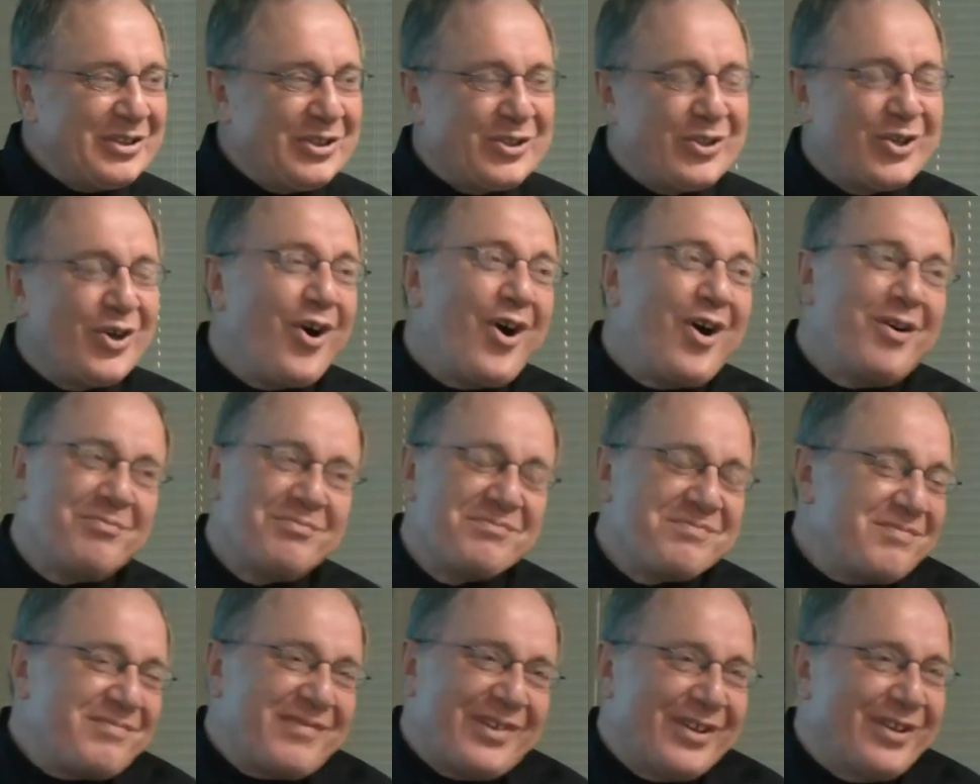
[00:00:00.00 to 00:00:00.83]

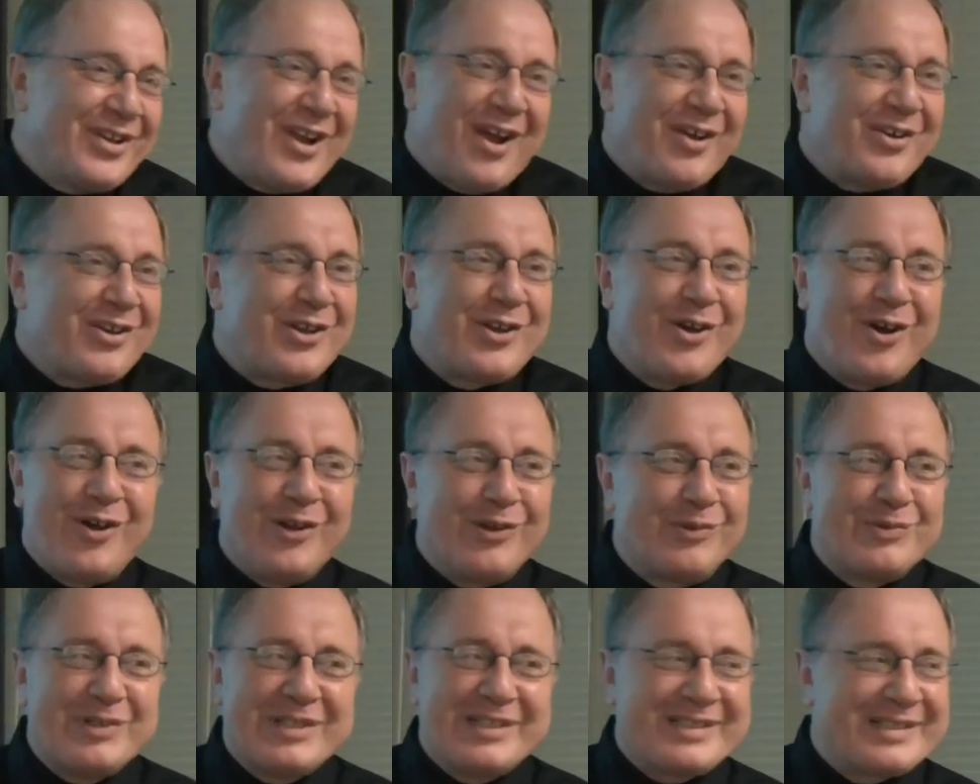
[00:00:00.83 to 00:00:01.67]
Tom, you know, he
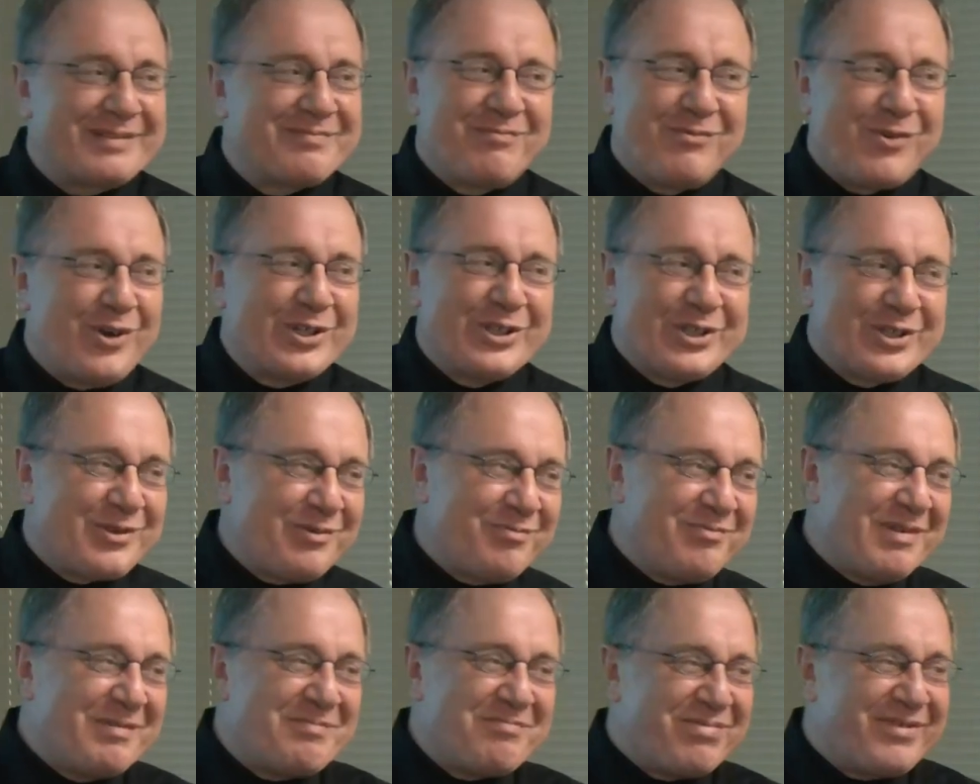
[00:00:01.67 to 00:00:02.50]
always wants to
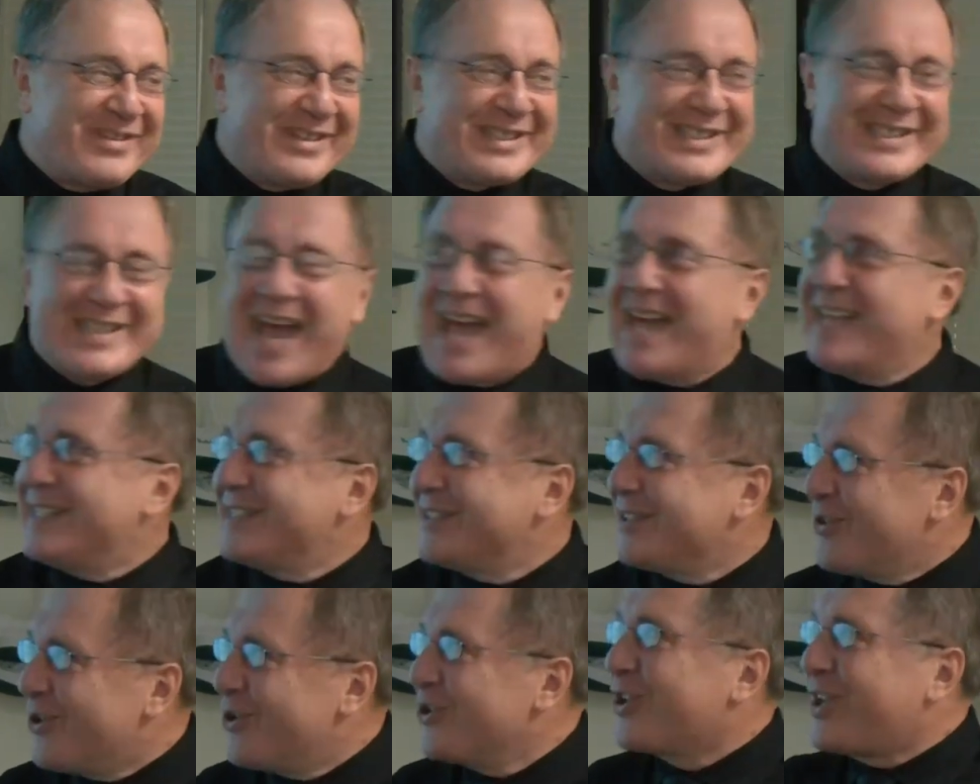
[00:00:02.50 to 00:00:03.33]
be precise.
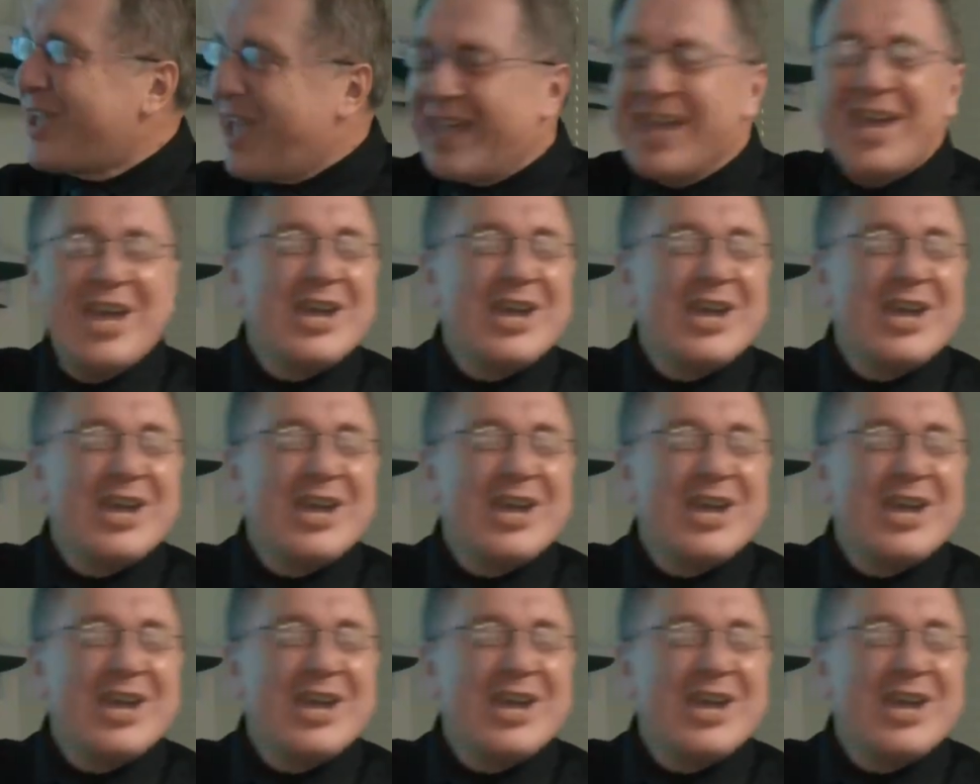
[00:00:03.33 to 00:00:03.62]
Okay,